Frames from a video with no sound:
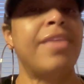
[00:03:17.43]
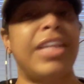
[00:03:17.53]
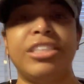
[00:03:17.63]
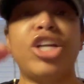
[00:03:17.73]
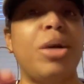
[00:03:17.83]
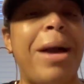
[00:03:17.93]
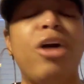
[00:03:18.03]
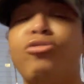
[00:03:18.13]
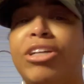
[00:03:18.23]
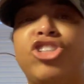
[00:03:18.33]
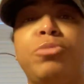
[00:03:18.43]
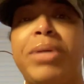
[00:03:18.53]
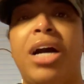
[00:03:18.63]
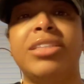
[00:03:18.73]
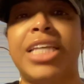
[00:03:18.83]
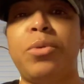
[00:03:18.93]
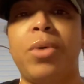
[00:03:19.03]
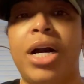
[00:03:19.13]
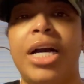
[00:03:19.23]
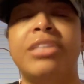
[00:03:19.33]
Let's talk about how gracious Beyonce
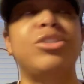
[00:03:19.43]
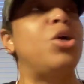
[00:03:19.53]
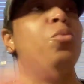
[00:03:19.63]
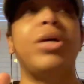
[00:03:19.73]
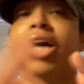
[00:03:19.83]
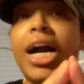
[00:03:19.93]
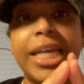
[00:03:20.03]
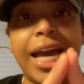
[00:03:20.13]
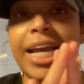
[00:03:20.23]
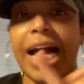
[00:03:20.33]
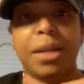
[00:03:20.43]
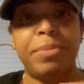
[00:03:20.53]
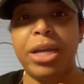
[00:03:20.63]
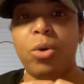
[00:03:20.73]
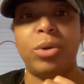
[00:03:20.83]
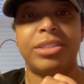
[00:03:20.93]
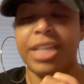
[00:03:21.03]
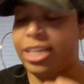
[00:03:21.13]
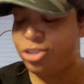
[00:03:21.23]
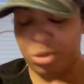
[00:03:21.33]
was when Kanye got up there on stage.